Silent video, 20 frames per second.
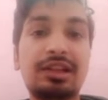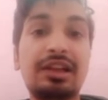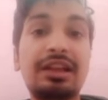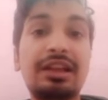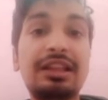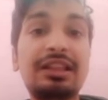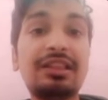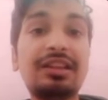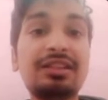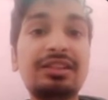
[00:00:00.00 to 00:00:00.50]

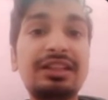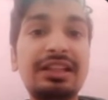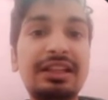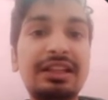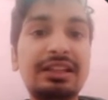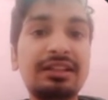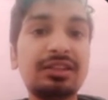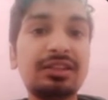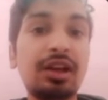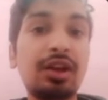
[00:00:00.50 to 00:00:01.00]
In this
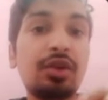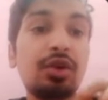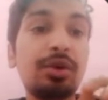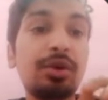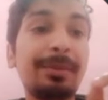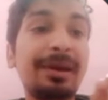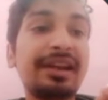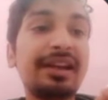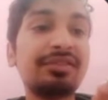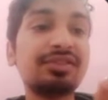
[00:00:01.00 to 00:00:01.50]
series, you
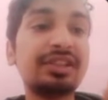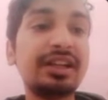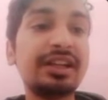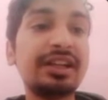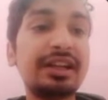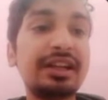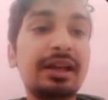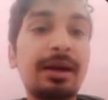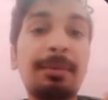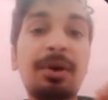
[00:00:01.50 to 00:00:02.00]
might have
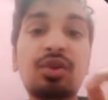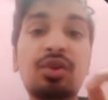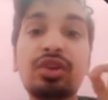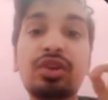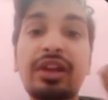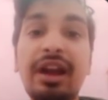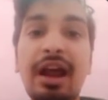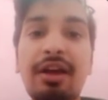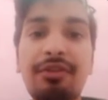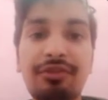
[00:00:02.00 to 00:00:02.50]
studied about the
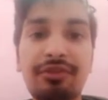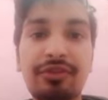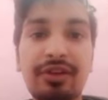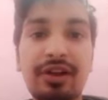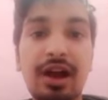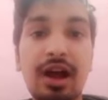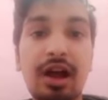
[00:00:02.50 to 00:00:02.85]
graph,